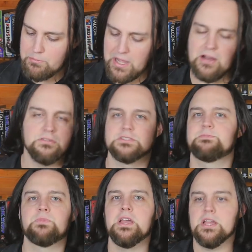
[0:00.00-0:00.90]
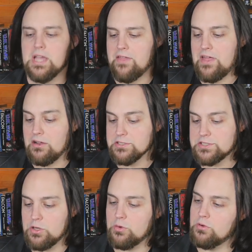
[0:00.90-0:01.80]
pounds. And then
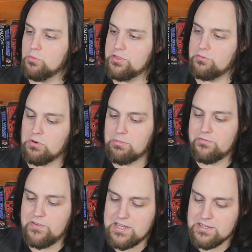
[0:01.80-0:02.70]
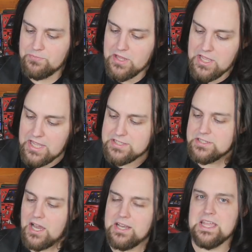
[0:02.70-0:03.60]
also with the rubber feet,
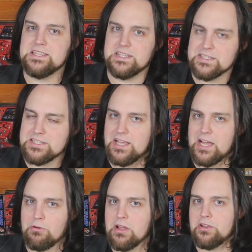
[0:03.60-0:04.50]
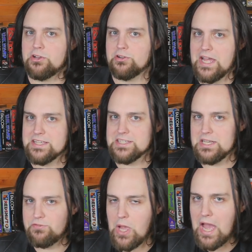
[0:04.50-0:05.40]
it's not easy to slide around on your desk.
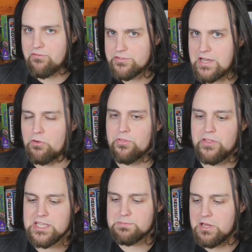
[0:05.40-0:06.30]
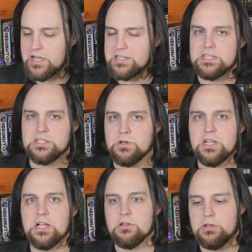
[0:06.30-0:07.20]
And if you have several things plugged into
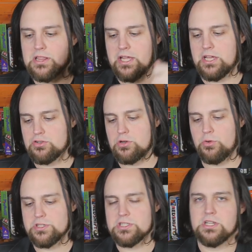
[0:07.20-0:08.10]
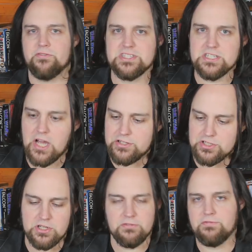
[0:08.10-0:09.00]
it, including like controllers and stuff, it's not
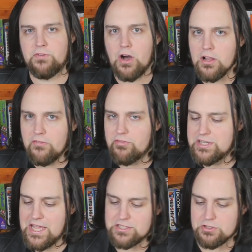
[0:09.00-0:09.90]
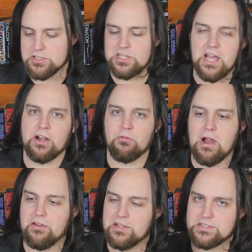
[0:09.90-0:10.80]
just going to fall off the desk or slide
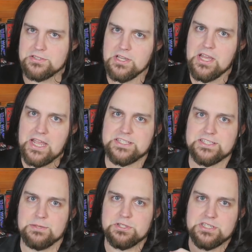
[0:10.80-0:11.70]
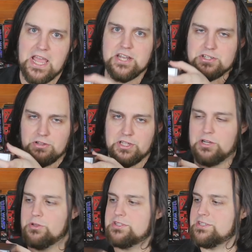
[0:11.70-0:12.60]
around. It's it's substantial.
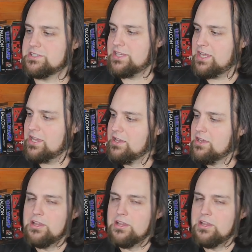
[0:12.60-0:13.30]
You know, this thing